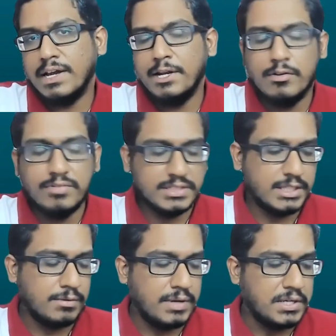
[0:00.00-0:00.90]
Kind of is
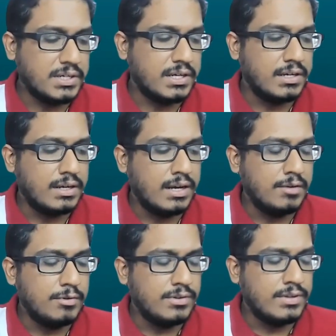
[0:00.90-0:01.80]
the question, I
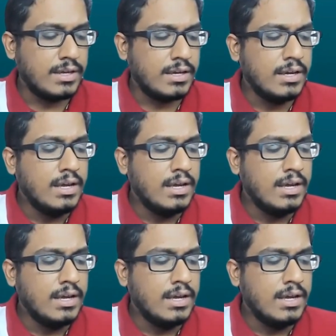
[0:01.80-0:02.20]
would say.